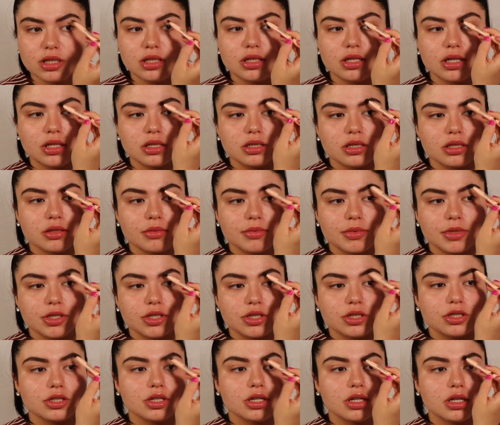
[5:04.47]
because you guys are going to be
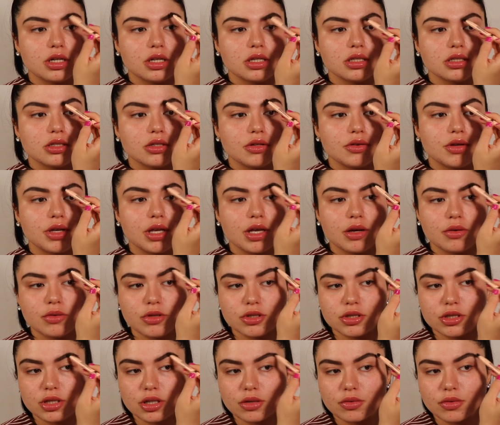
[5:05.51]
shook, because low-key I
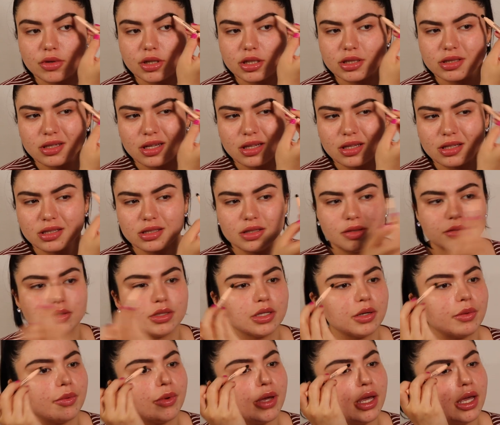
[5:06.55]
was shook when I saw this. I was
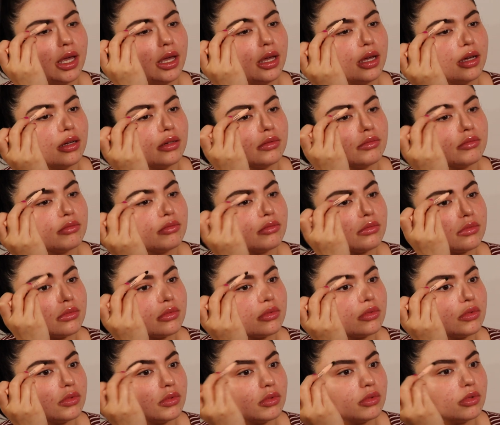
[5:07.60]
like, wait,
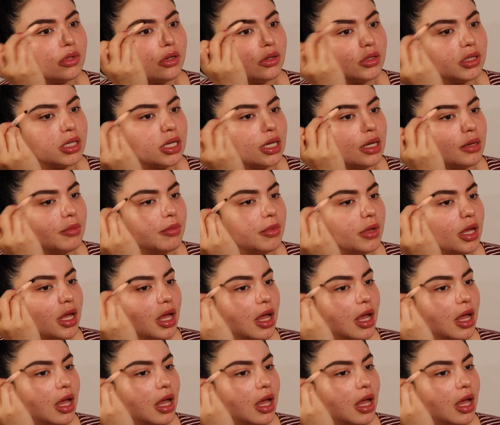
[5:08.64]
hold up.